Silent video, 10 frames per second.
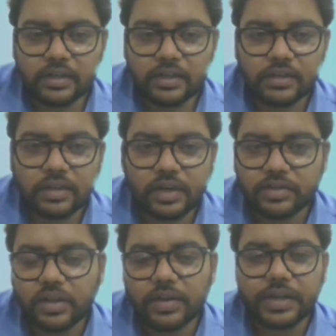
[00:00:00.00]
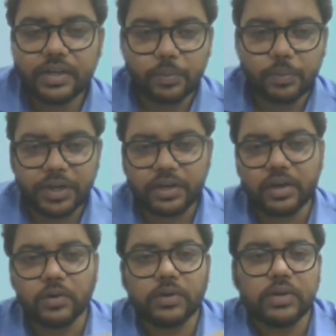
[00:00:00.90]
Sir, as you have rightly pointed
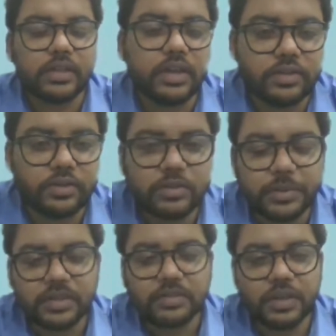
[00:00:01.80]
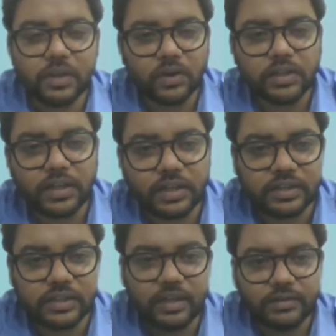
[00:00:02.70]
out, there is no specific law that is
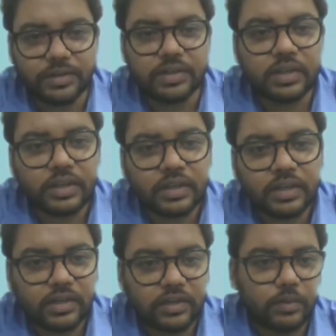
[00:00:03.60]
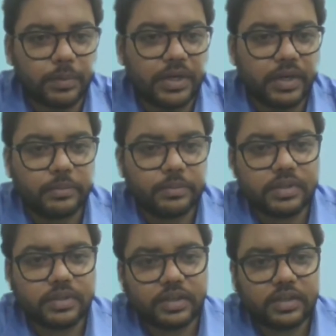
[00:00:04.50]
dealing with domain
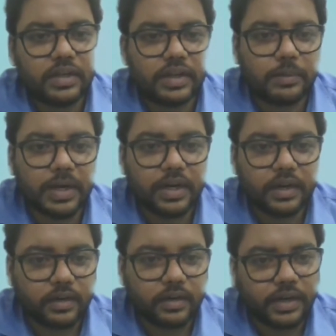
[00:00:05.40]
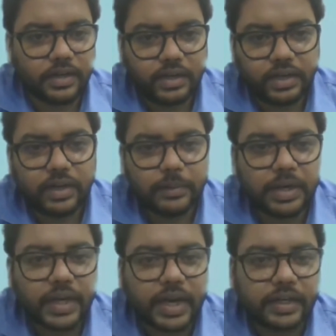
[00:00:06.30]
names and trademark, and the
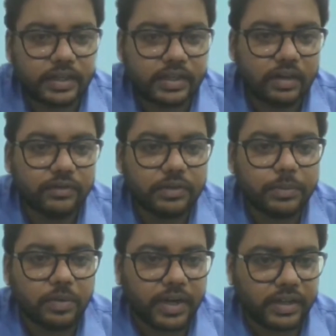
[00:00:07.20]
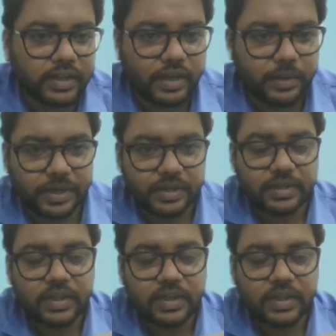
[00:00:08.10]
Trademark Act itself is providing the remedies.